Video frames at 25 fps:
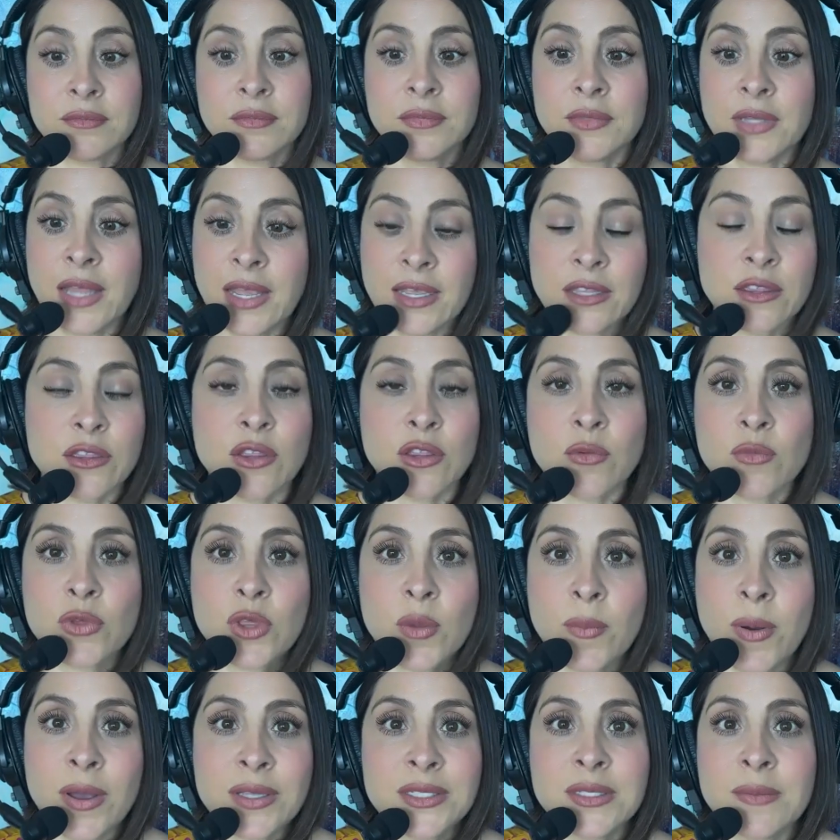like
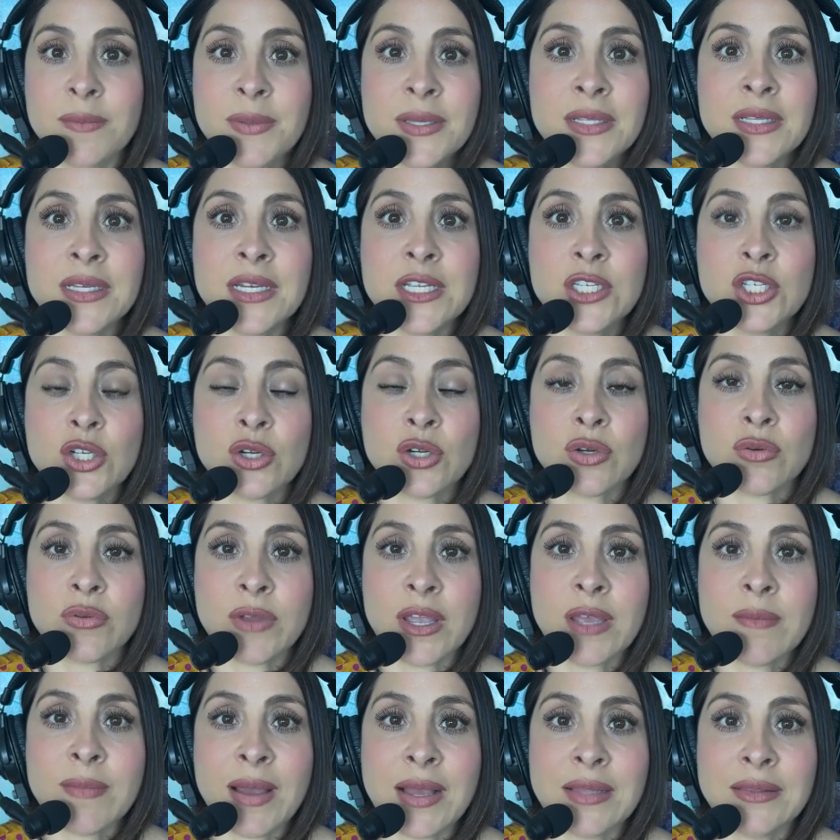the possibility to
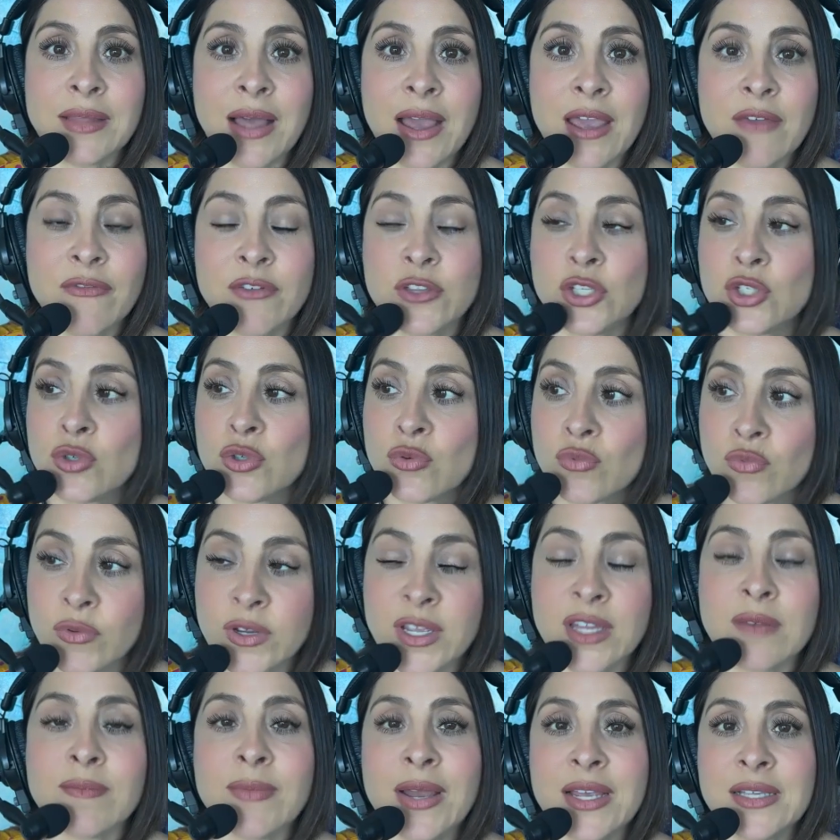create my life and to
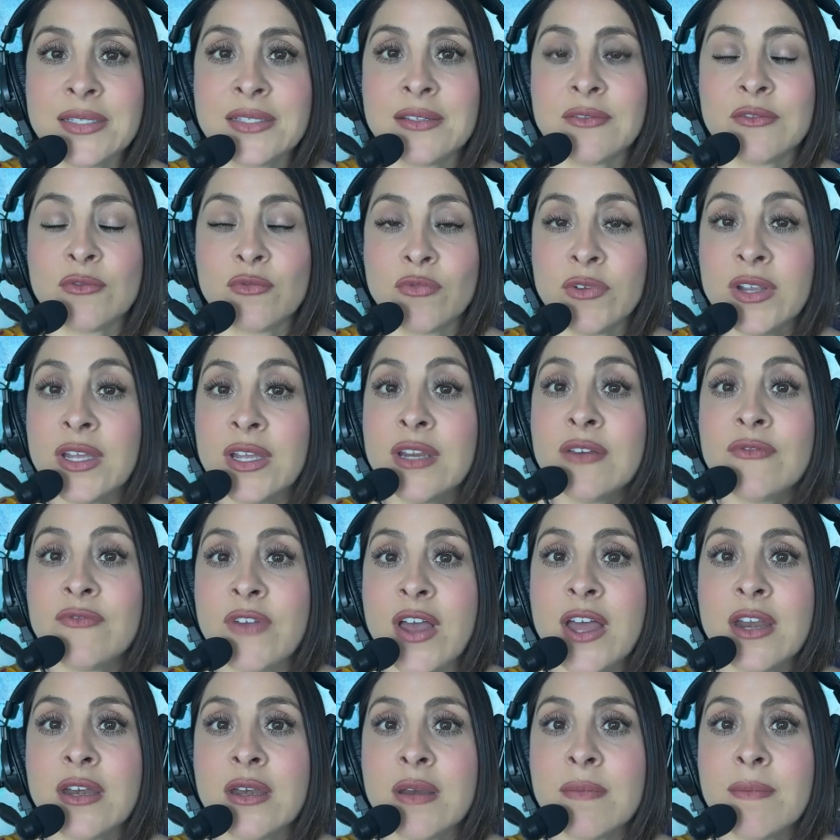
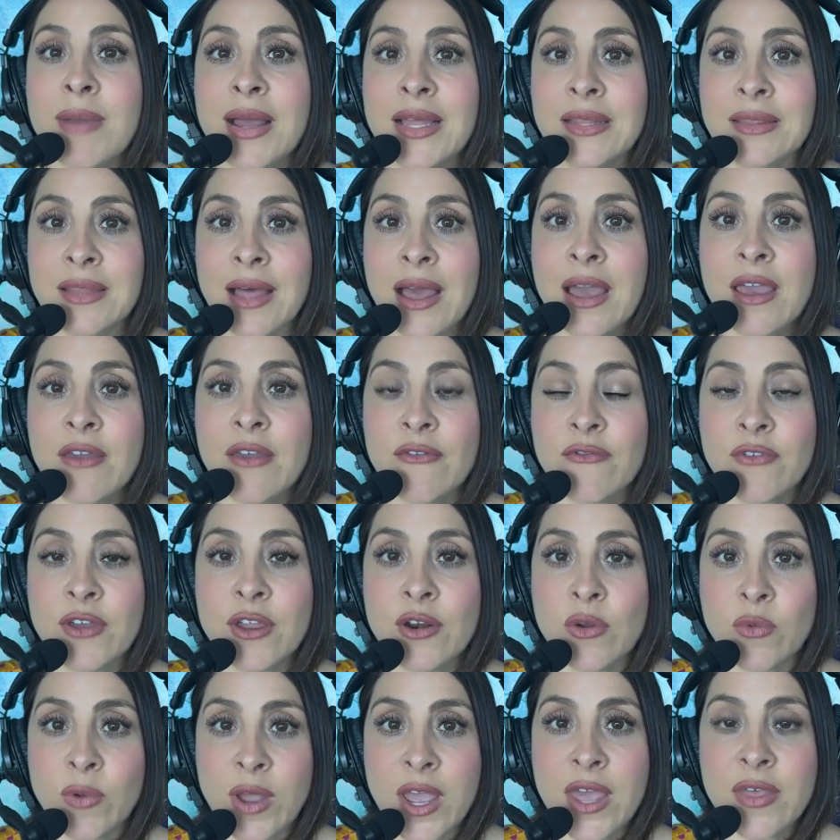reinvent my life in
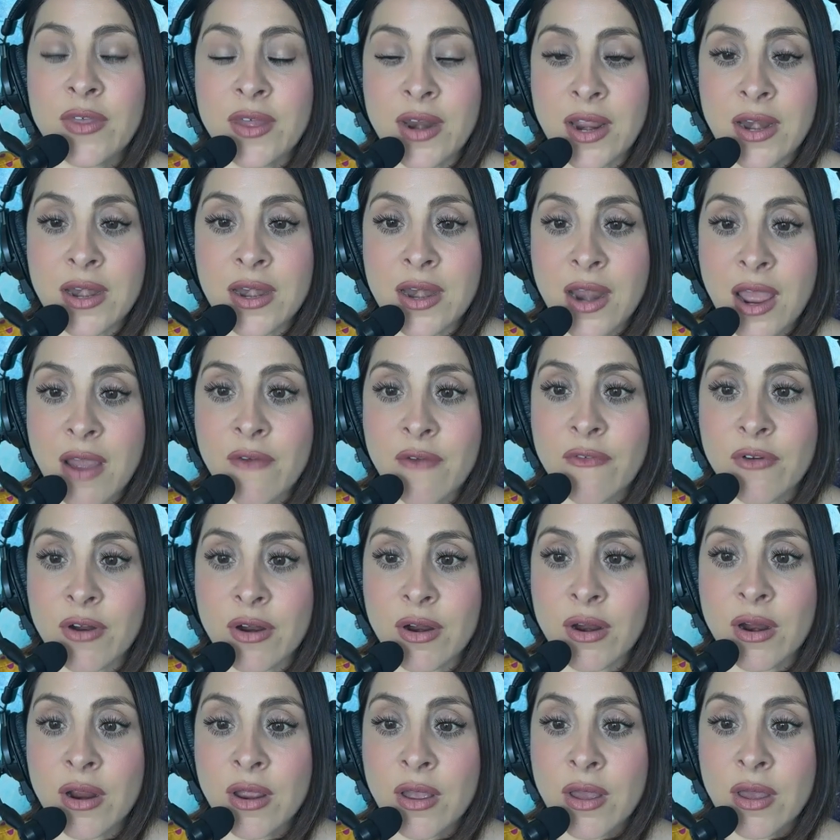a way that I
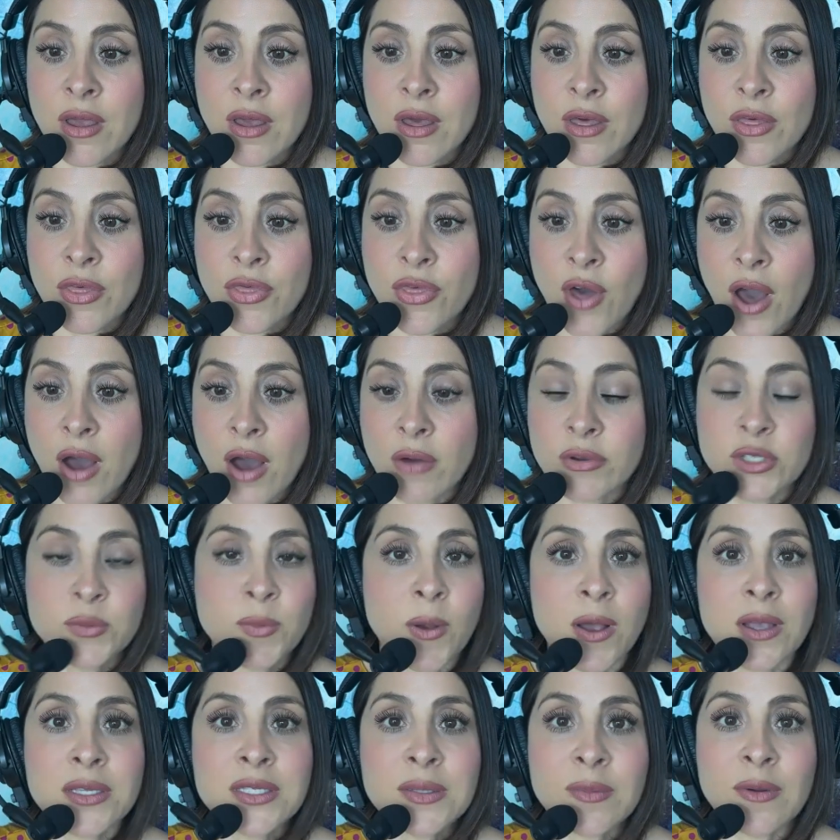never thought was
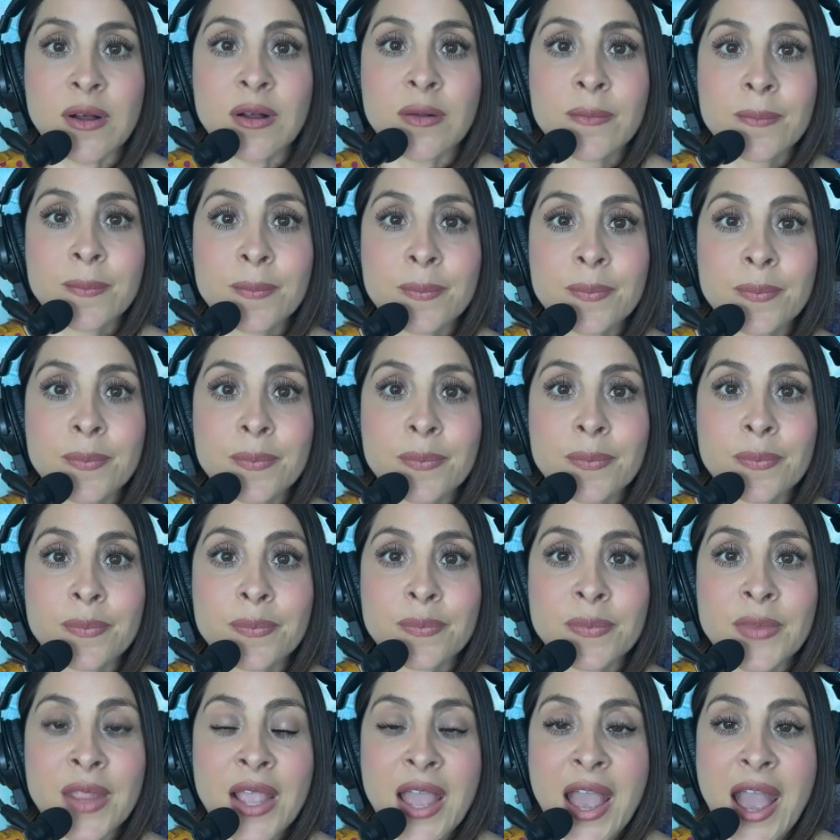possible.
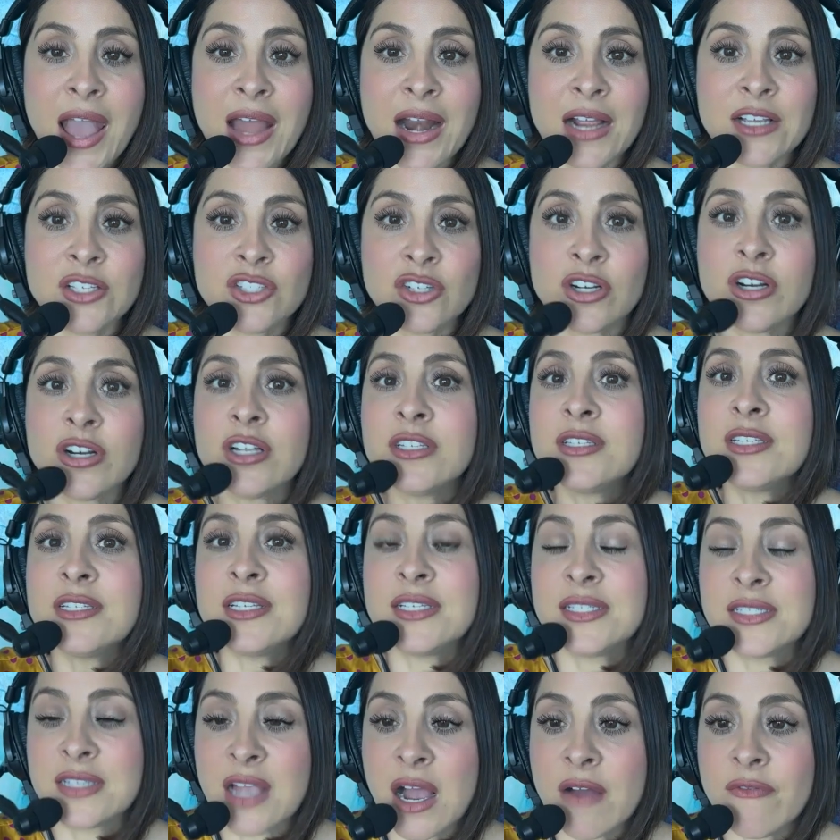And I started to
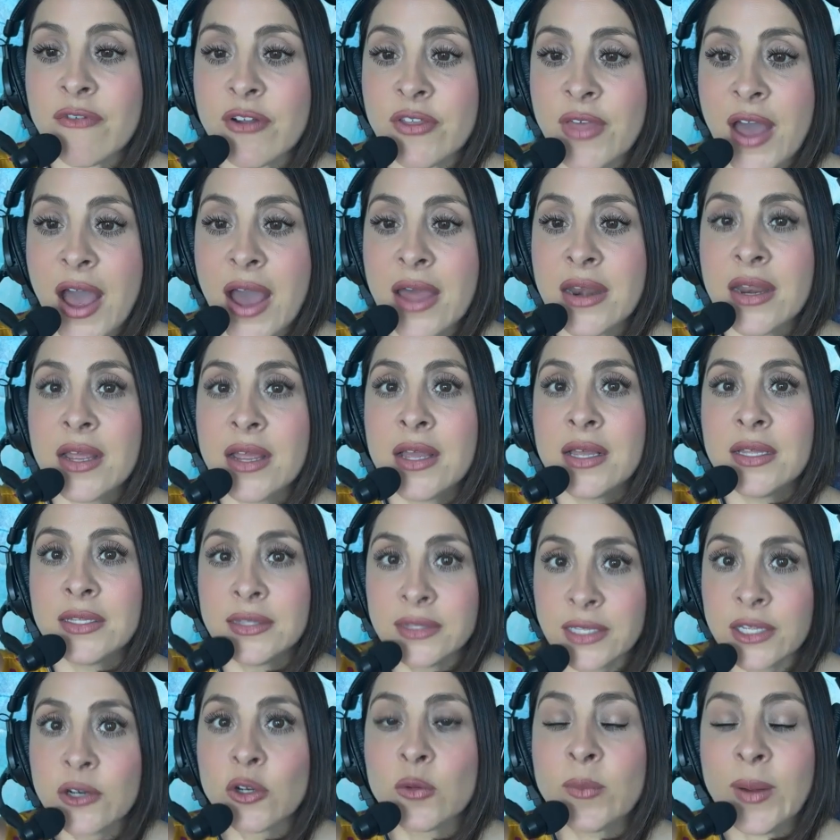discover that
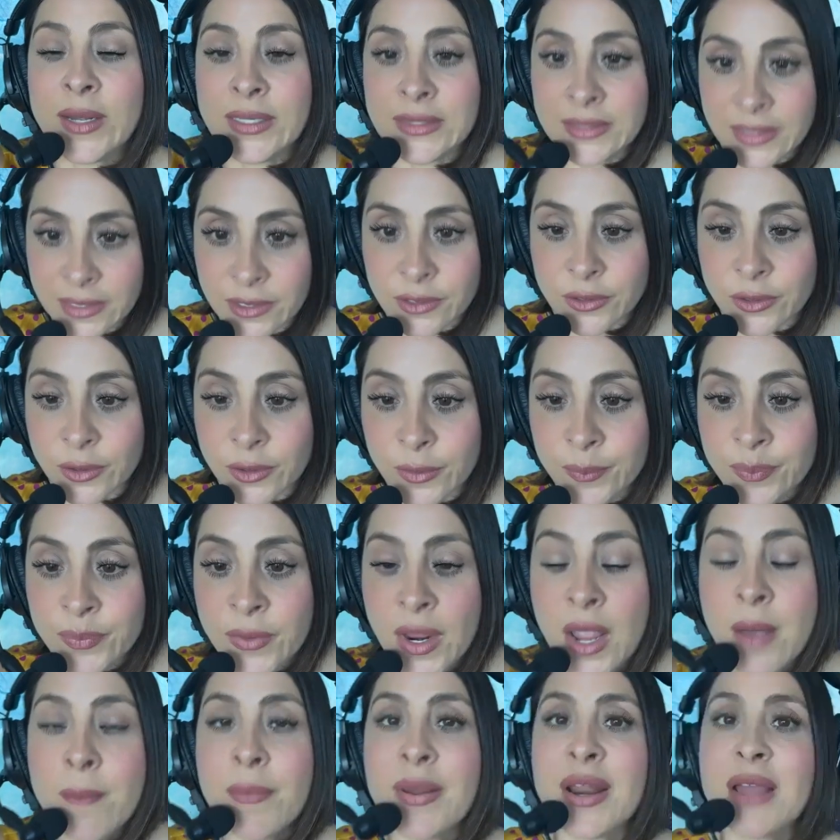little by little.
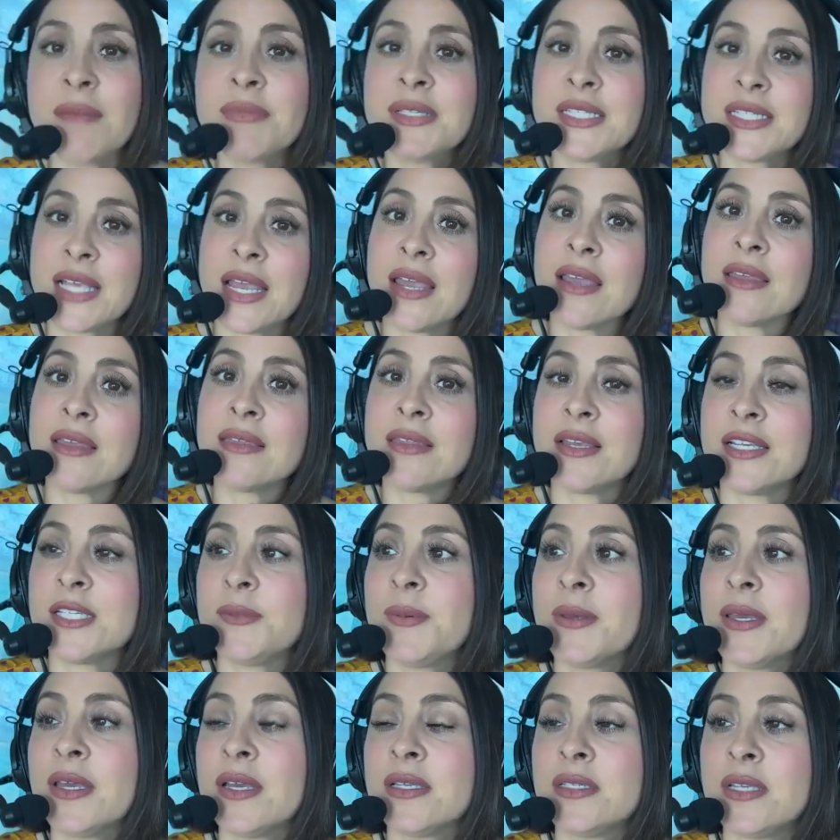But I'm saying this
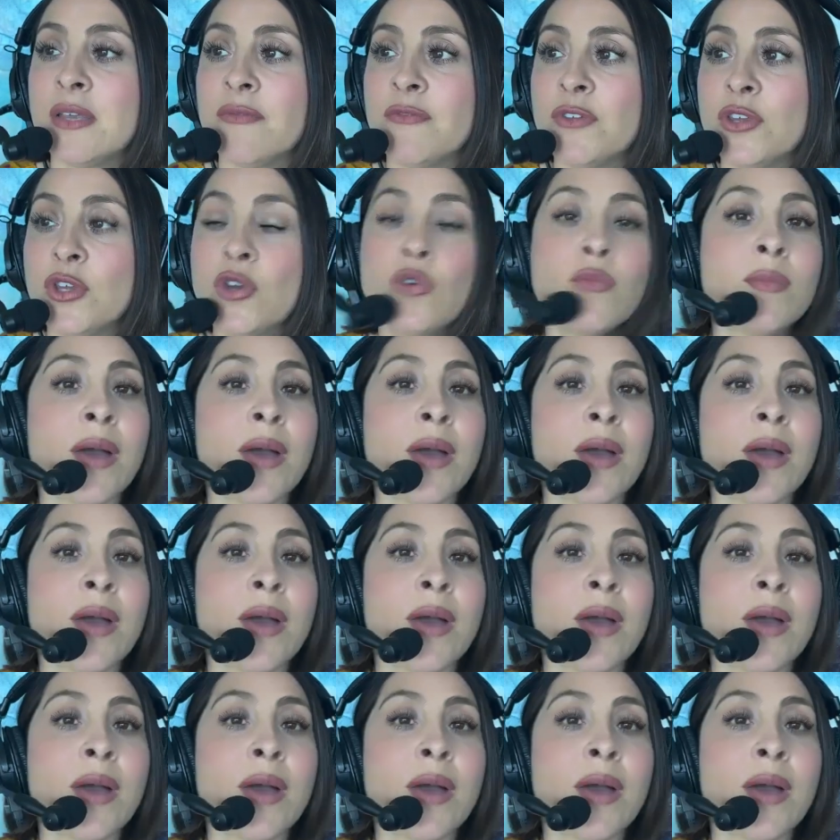because if you